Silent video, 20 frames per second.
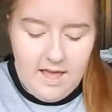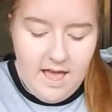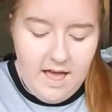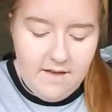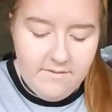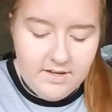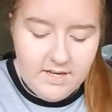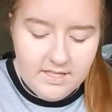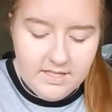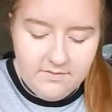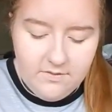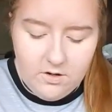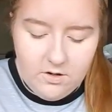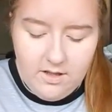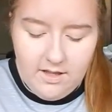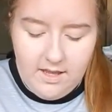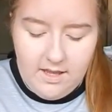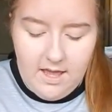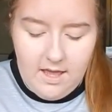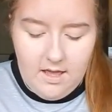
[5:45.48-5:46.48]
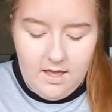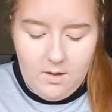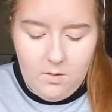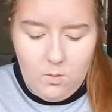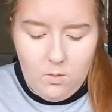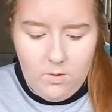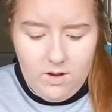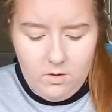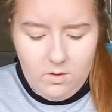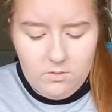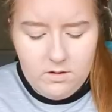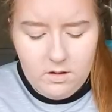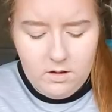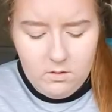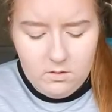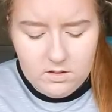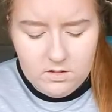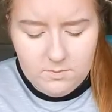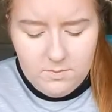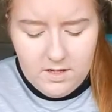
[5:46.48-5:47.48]
I have had this for like a while now,
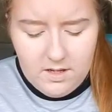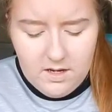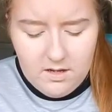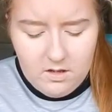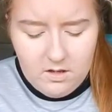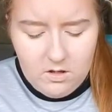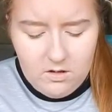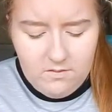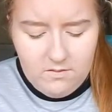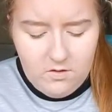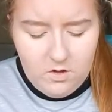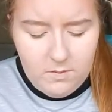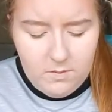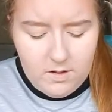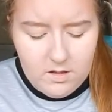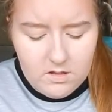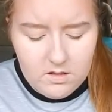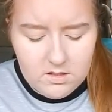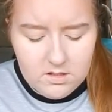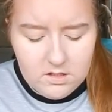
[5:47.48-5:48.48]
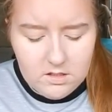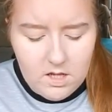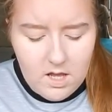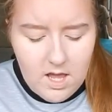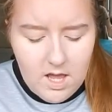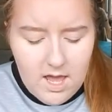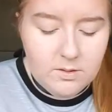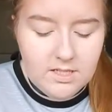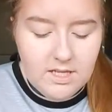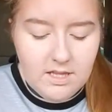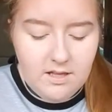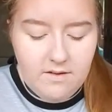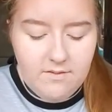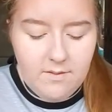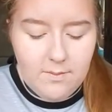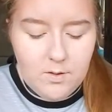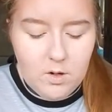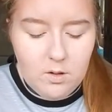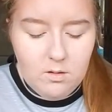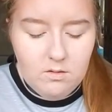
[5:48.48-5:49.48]
it's been a good few months. Obviously they have a
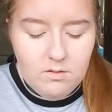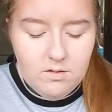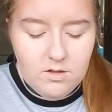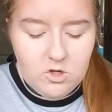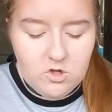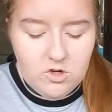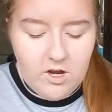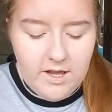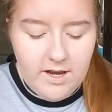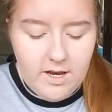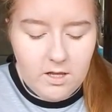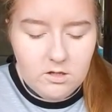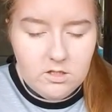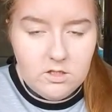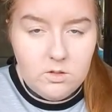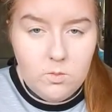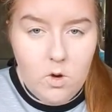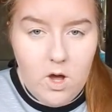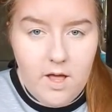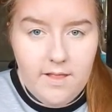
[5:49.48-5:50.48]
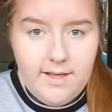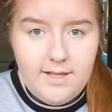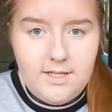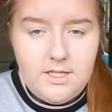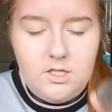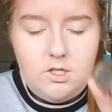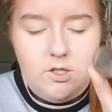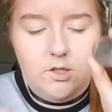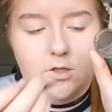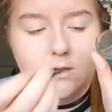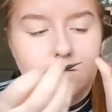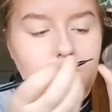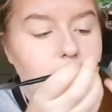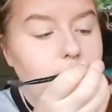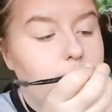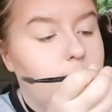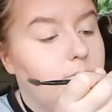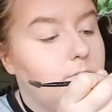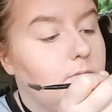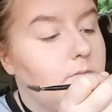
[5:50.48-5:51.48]
problem with the drying out, so what I like to do
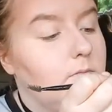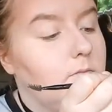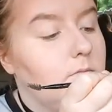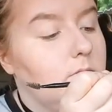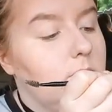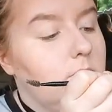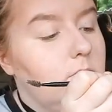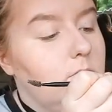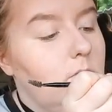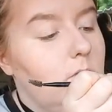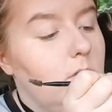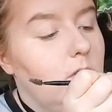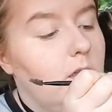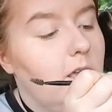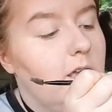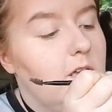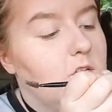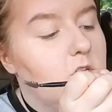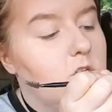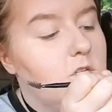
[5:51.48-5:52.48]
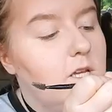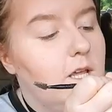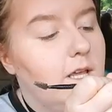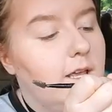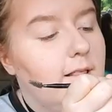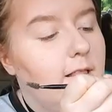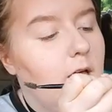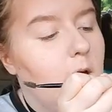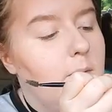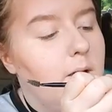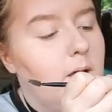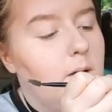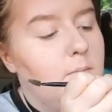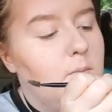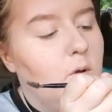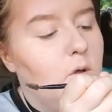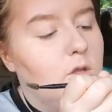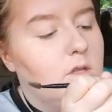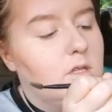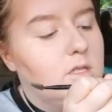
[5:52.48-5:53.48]
is just take a little bit on
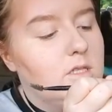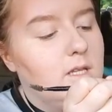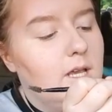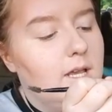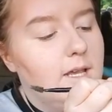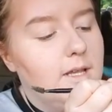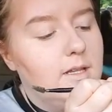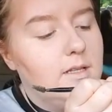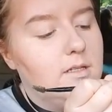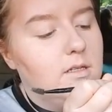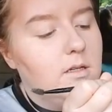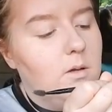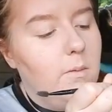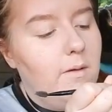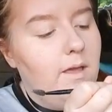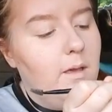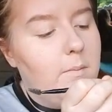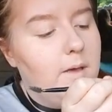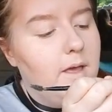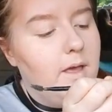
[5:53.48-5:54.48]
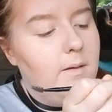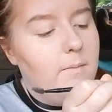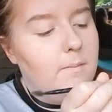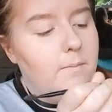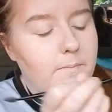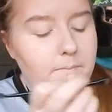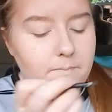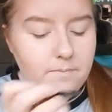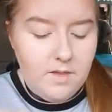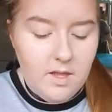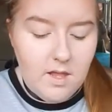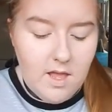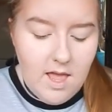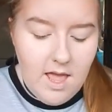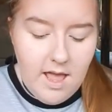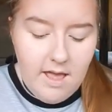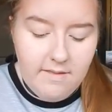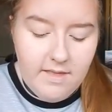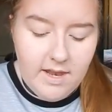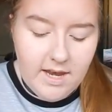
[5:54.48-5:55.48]
both sides, quite a bit,
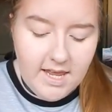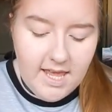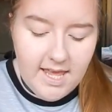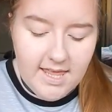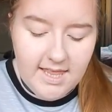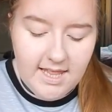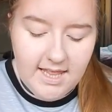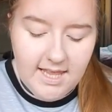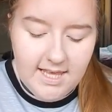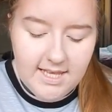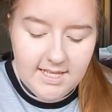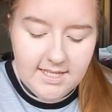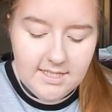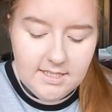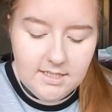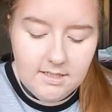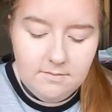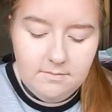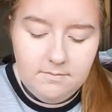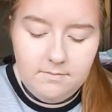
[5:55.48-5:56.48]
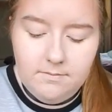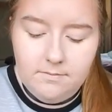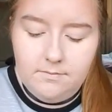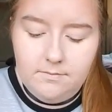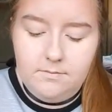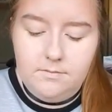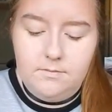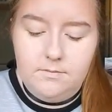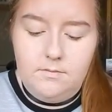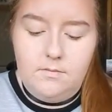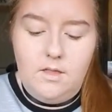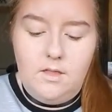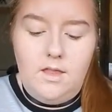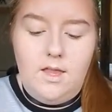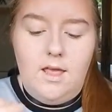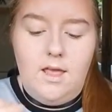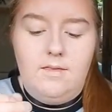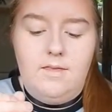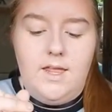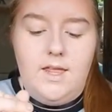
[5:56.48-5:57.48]
and then get the lids,
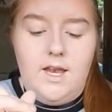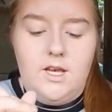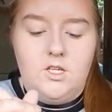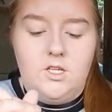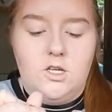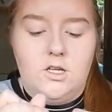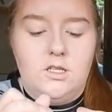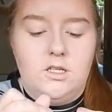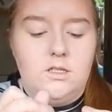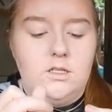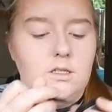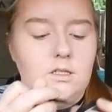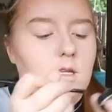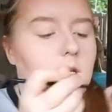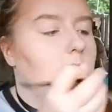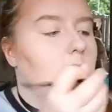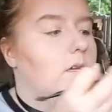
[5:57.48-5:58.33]
and then I just